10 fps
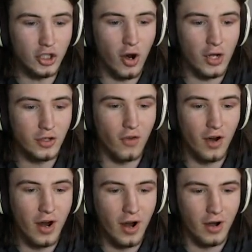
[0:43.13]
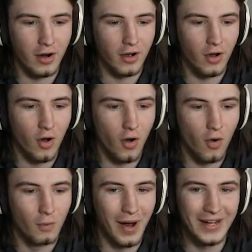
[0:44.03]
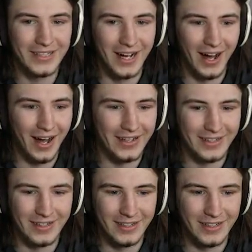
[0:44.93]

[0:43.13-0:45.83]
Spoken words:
your ass over here! Oh my god!